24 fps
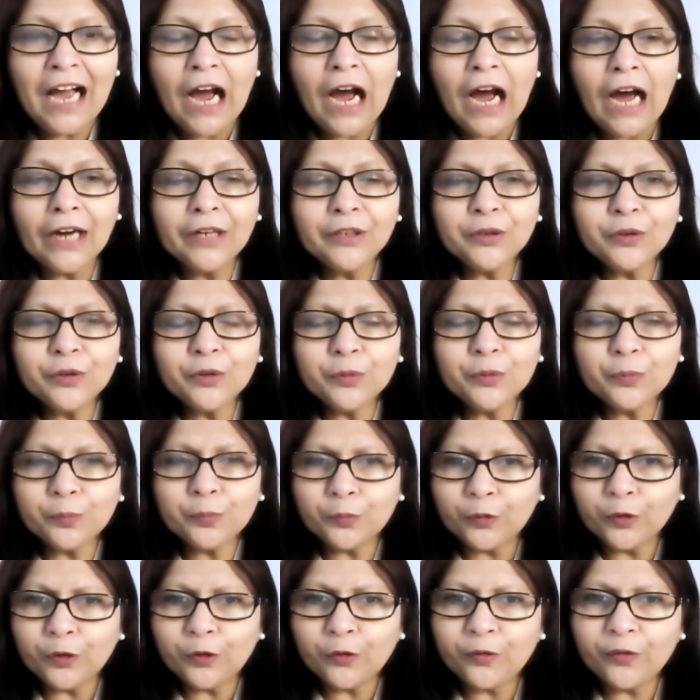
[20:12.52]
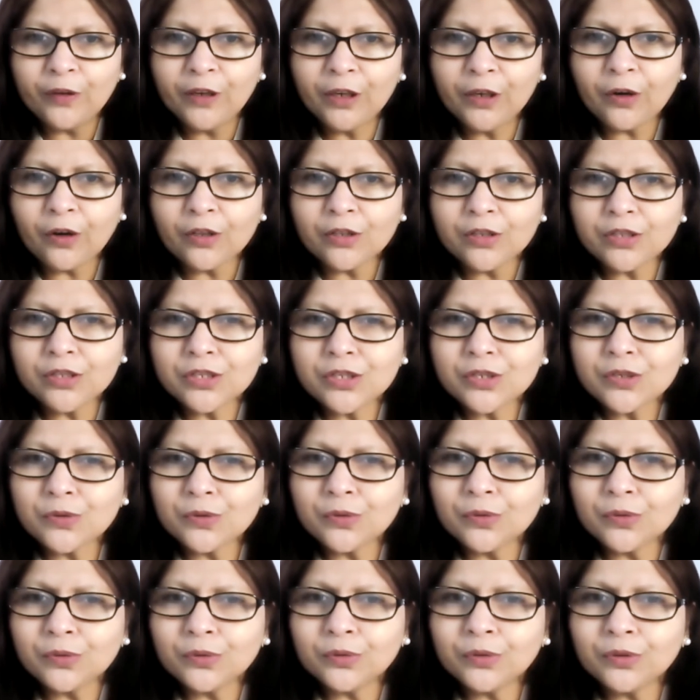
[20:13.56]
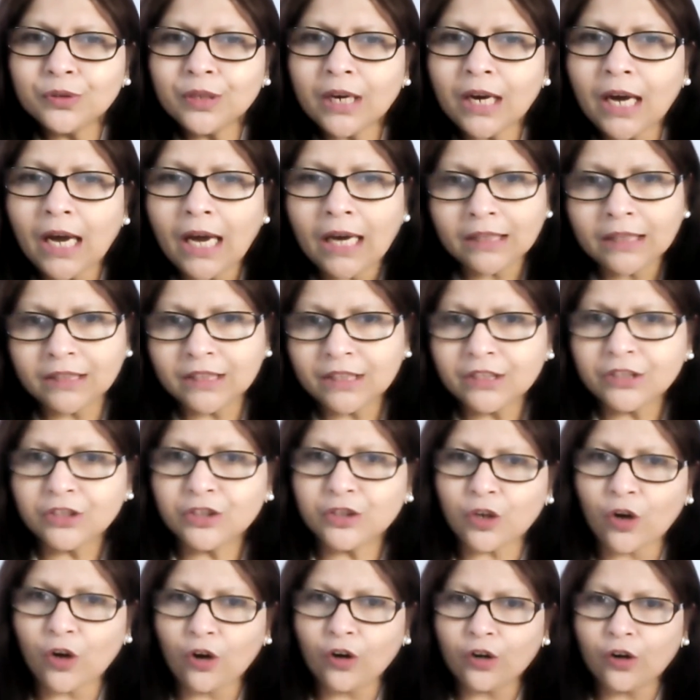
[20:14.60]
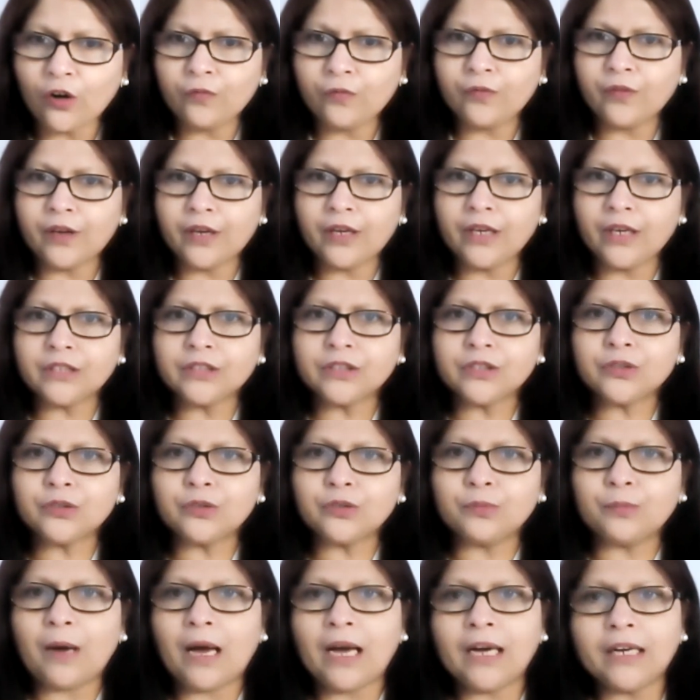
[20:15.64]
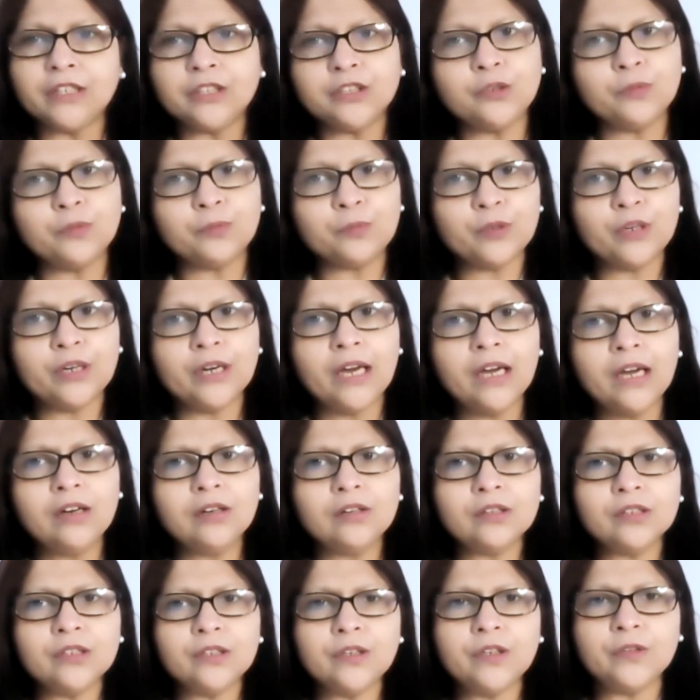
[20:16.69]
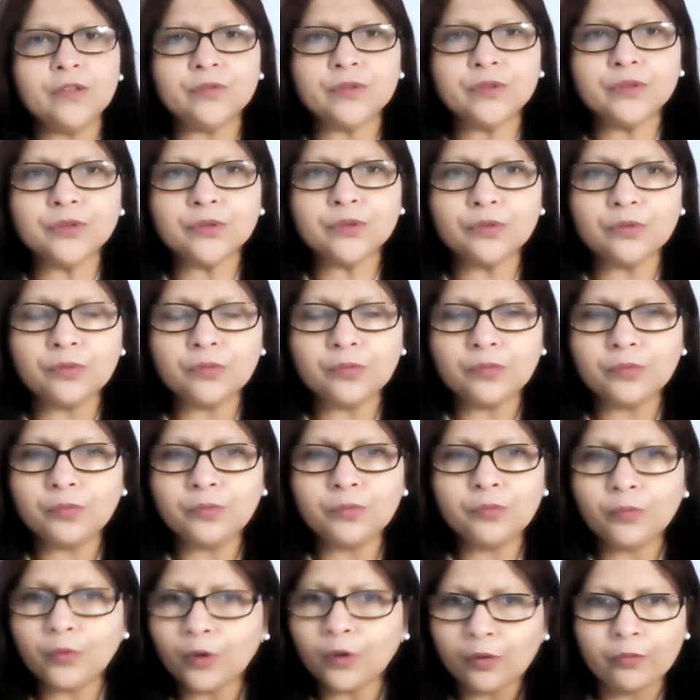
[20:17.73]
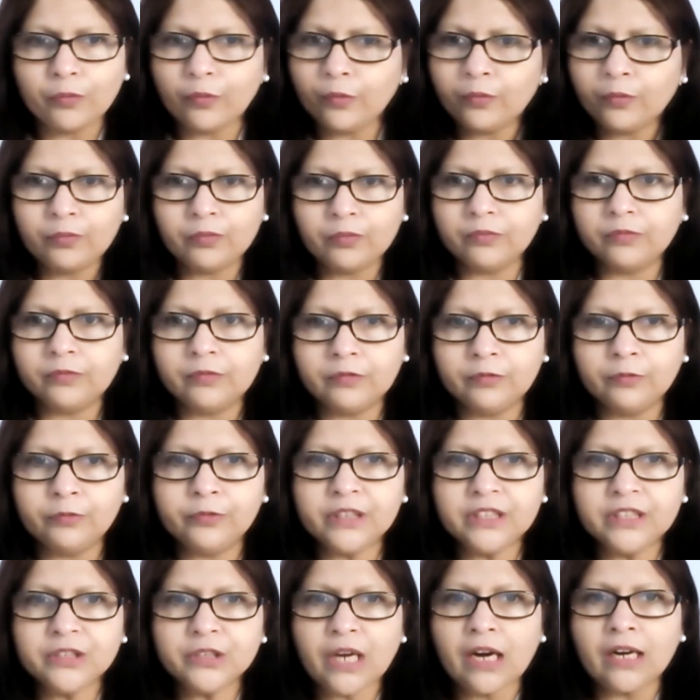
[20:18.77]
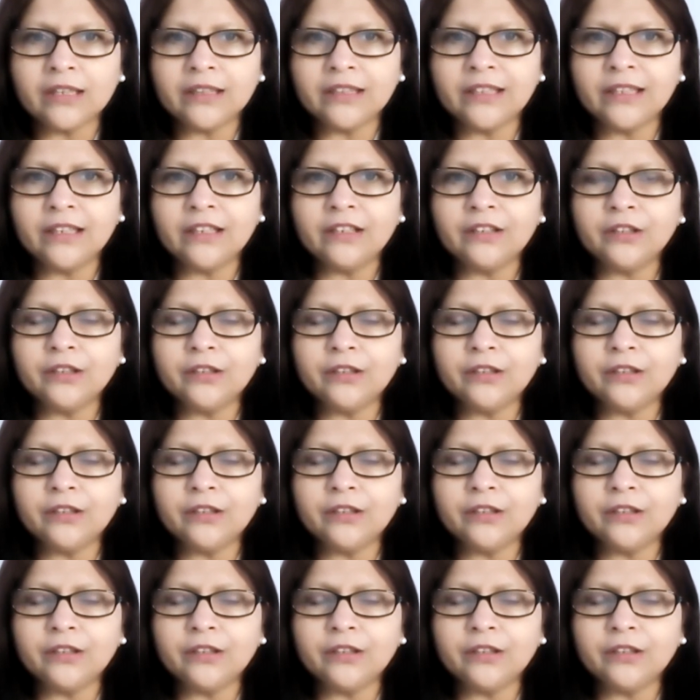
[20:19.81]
Are you moving on to the other geographies to market your product, or if so, which are they